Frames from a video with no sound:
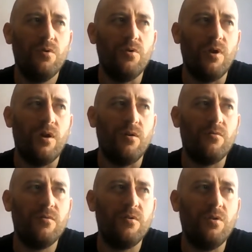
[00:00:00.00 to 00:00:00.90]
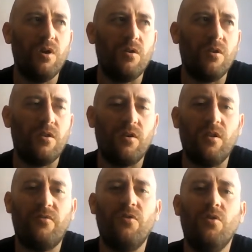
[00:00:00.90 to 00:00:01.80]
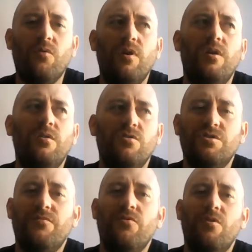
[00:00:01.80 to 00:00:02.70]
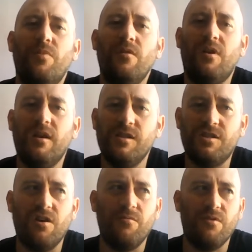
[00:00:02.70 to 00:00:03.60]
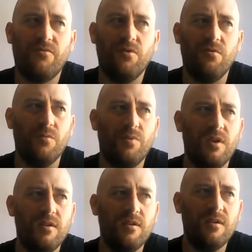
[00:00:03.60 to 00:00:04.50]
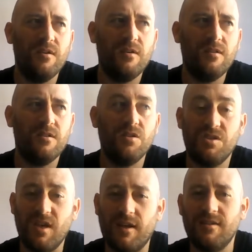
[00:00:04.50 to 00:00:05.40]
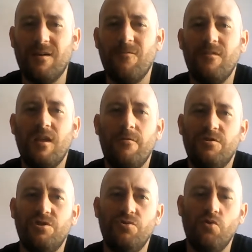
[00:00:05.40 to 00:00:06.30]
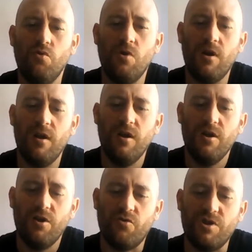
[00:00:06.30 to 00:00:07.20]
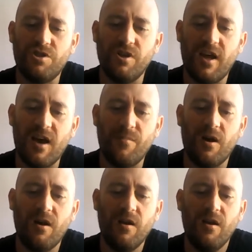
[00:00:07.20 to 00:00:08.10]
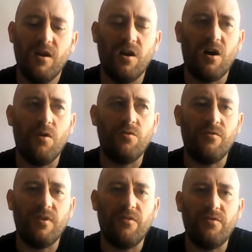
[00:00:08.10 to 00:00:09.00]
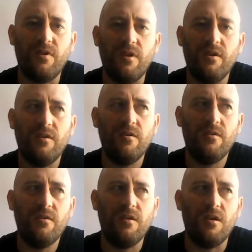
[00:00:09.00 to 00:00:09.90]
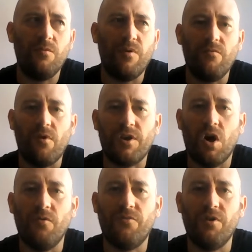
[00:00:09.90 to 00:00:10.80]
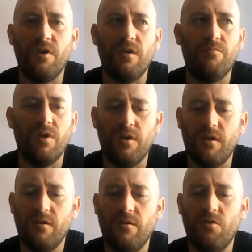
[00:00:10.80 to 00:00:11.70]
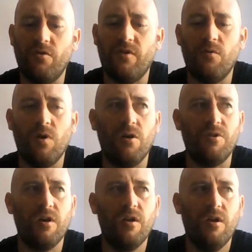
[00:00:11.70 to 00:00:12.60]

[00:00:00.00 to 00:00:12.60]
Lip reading: Now, you know, the Fury, not just the Fury to beat Klitschko, but the Fury to beat the second time around, Derek Chisora, Christian Hammer, I would have definitely, you know, been very confident in him beating Wilder.